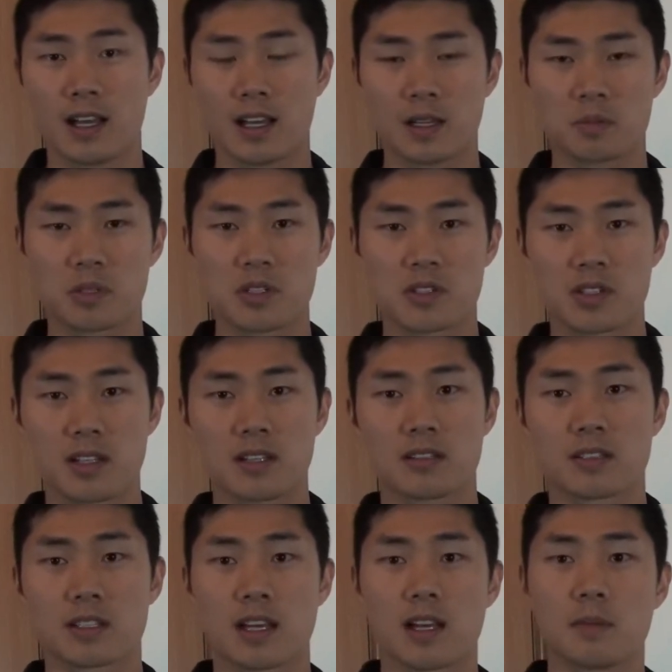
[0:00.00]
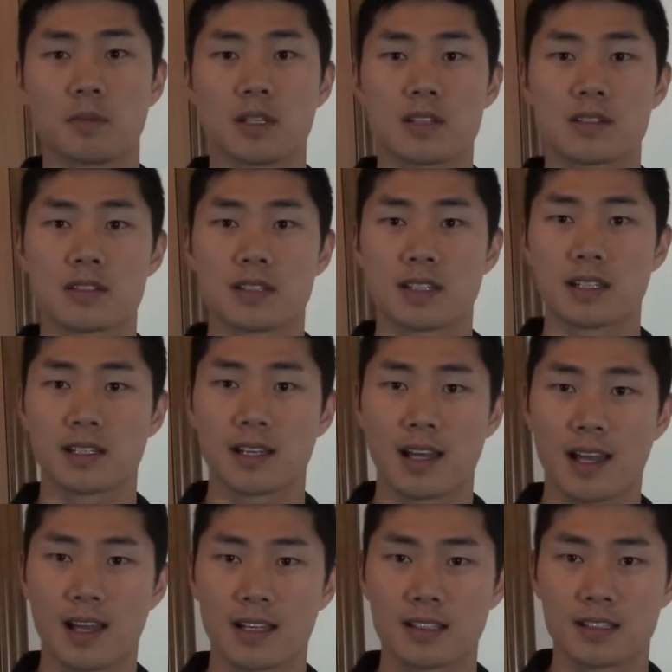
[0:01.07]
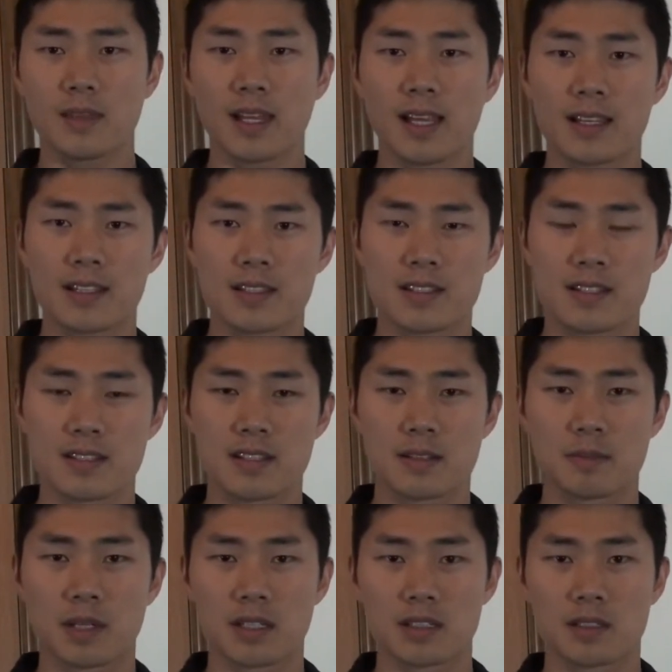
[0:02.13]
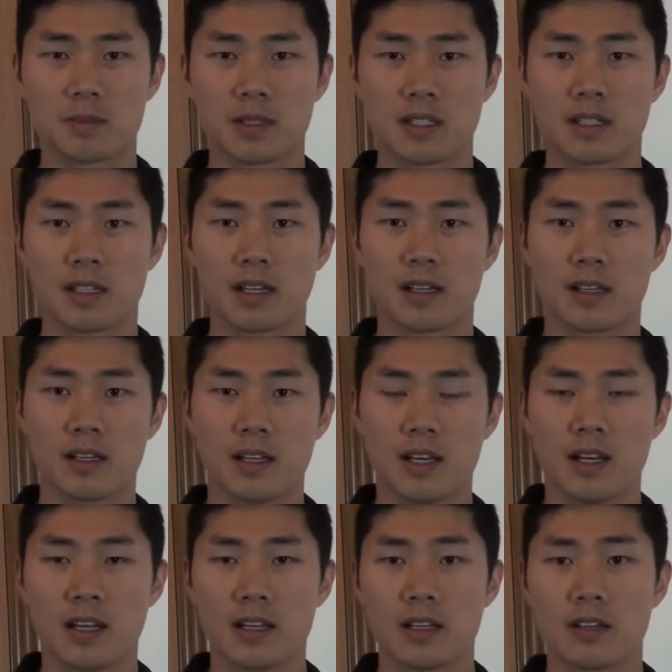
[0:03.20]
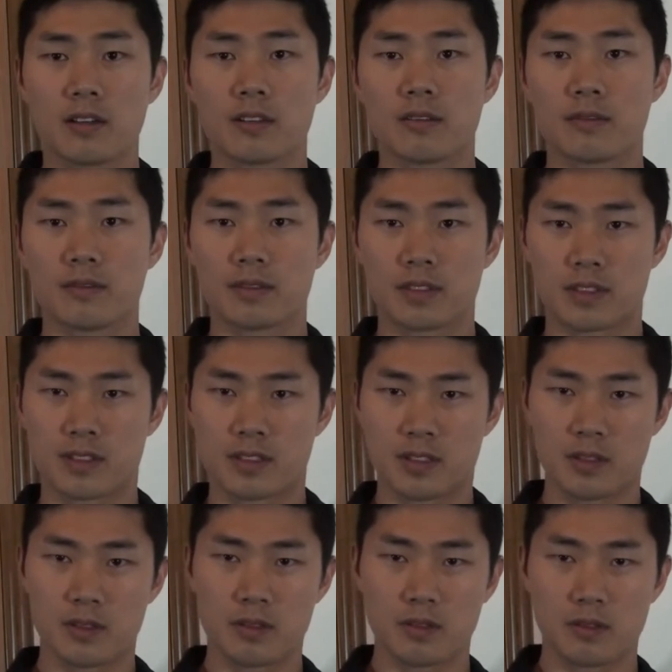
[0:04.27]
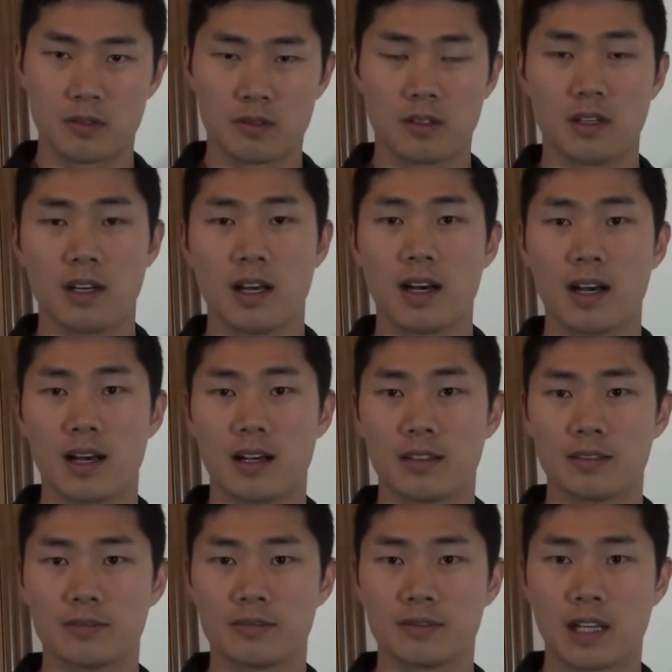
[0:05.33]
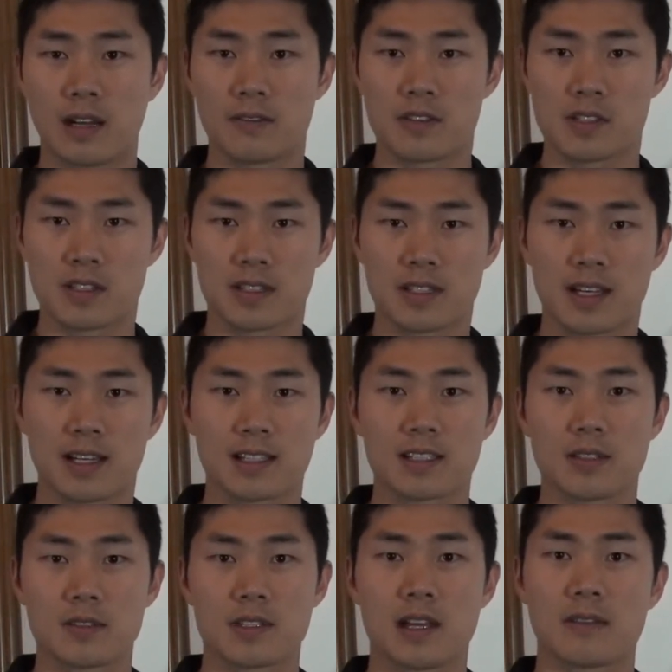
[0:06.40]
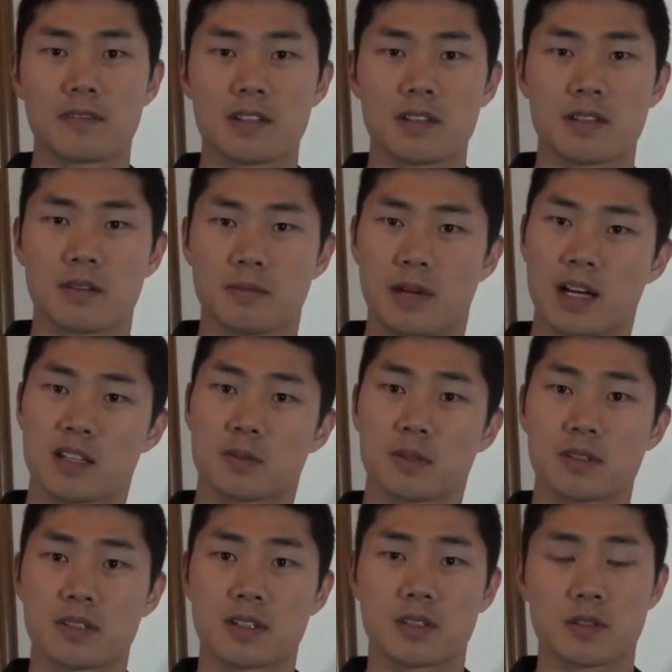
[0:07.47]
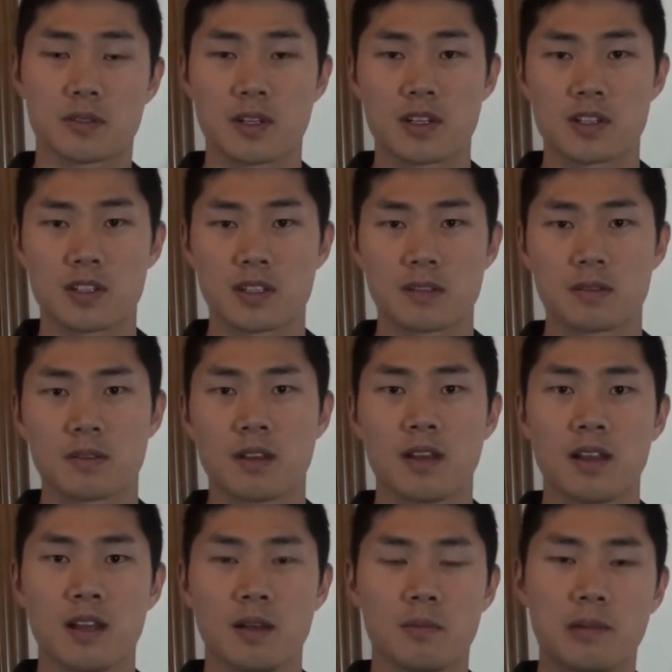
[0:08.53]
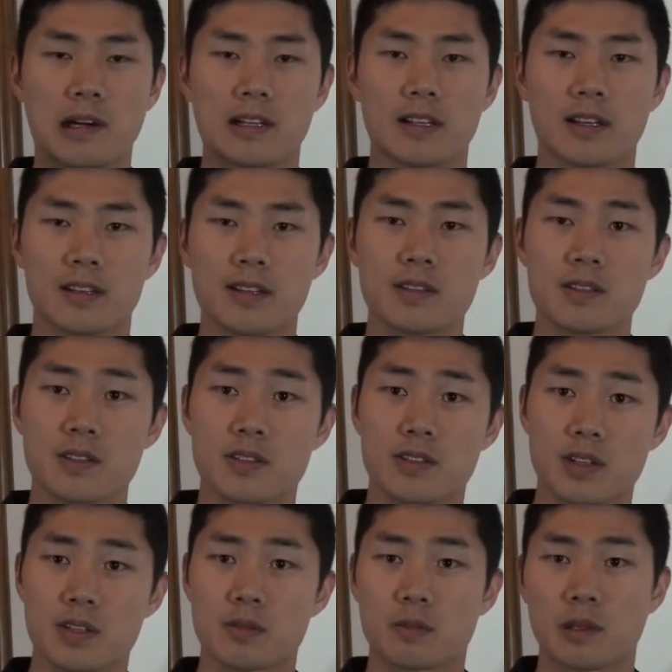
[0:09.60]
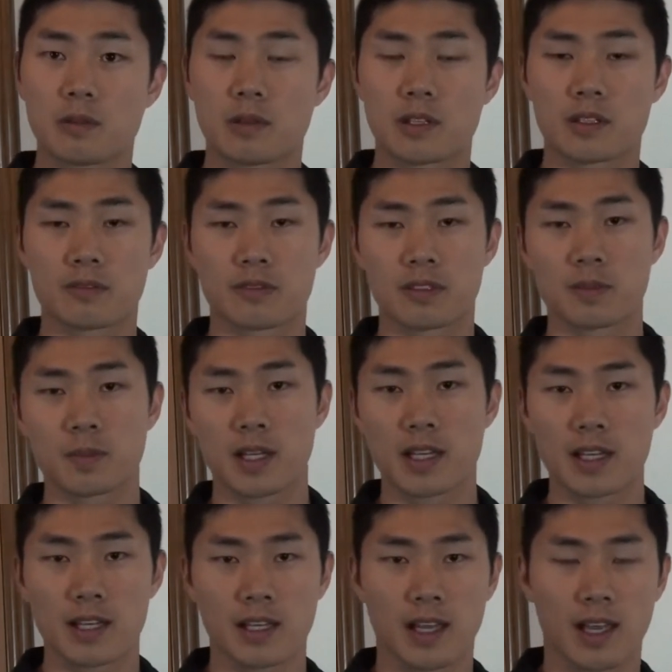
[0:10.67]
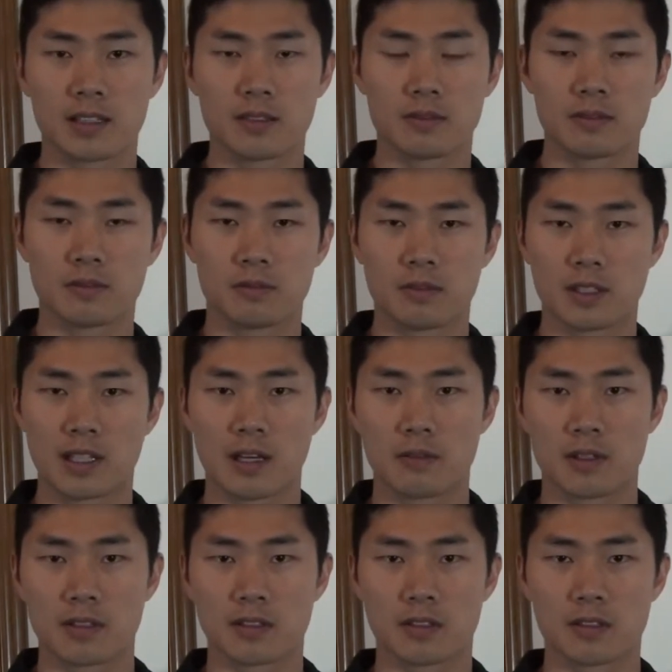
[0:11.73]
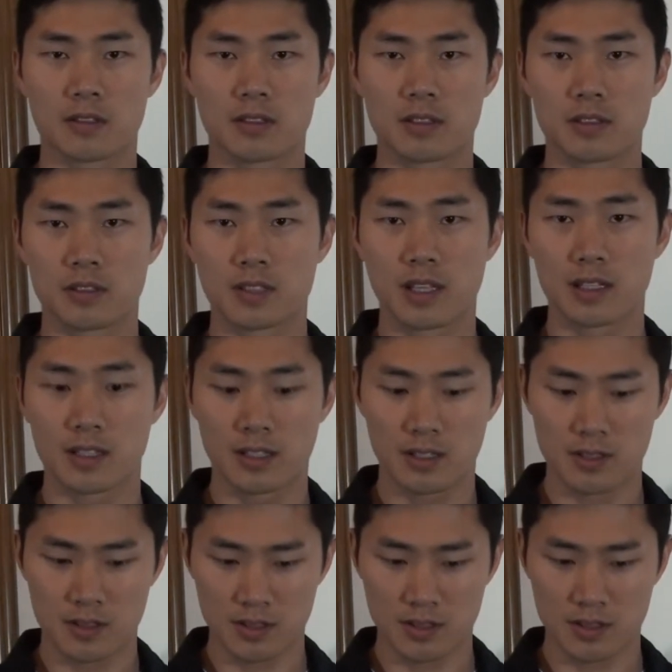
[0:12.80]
I appreciate your time listening, and yeah, this isn't meant to be, to obviously diagnose every possible situation, but this is just what worked for me, kind of what I went through to get there.